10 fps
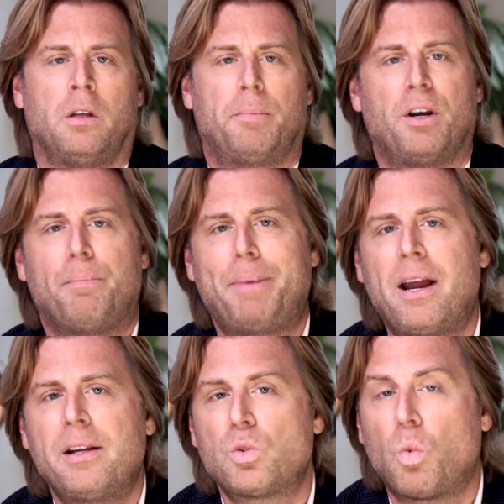but her
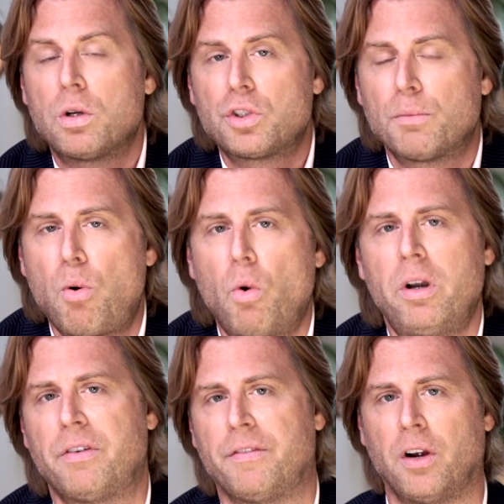parents weren't
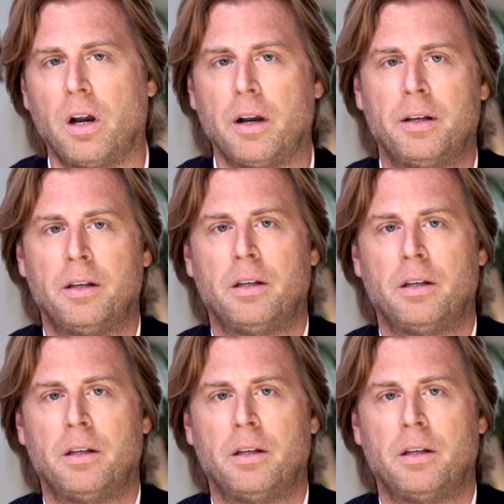supportive of her.